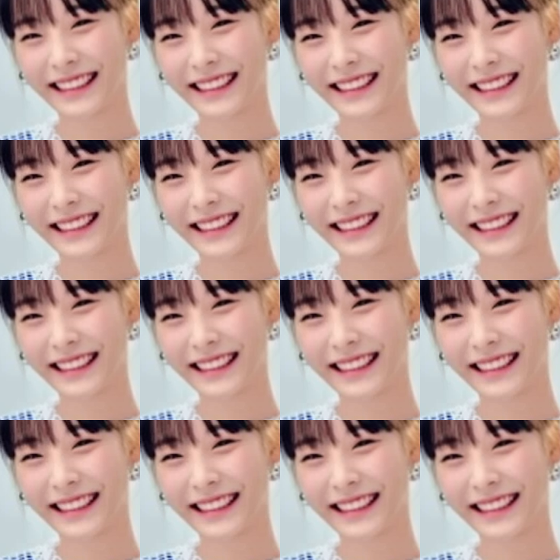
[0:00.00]

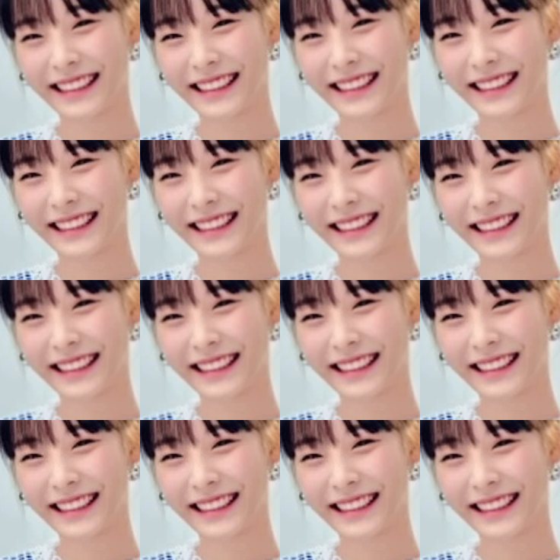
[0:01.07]

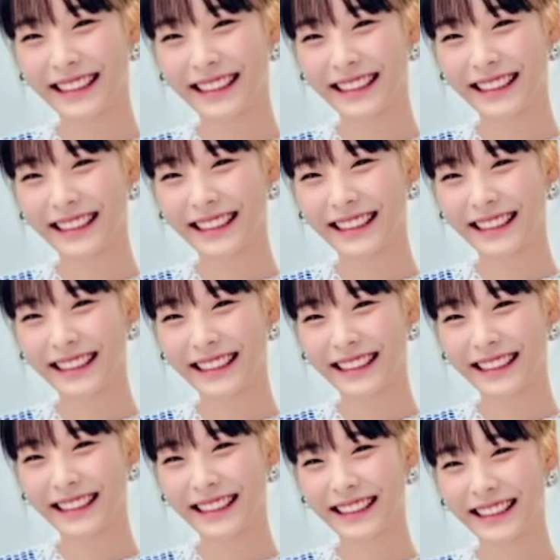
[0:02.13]

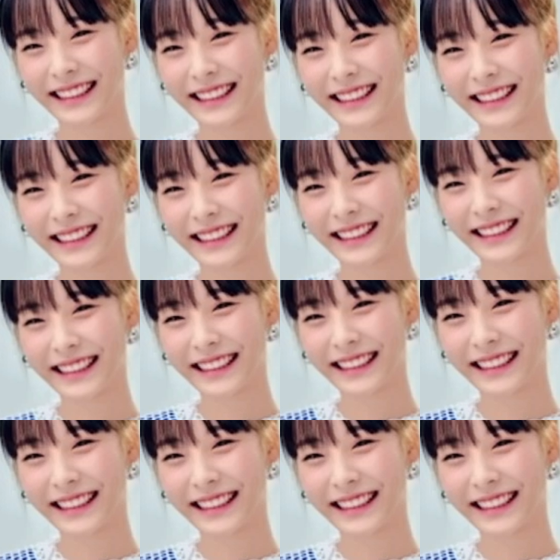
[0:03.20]
(not speaking)